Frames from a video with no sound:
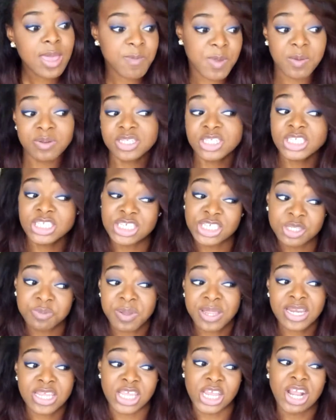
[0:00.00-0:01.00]
maybe it's just
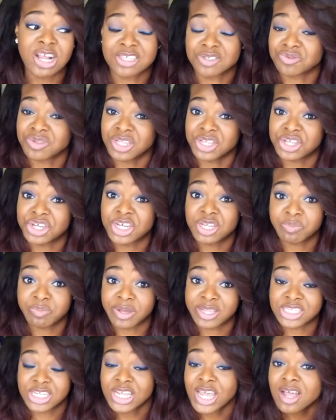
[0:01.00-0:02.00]
JCPenney here, it's really good,
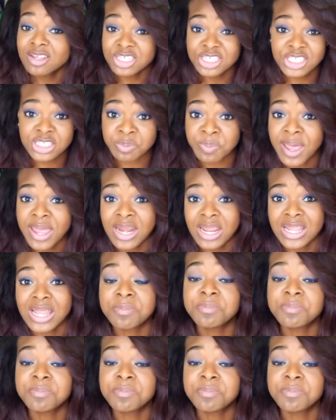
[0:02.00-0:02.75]
but check out JCPenney.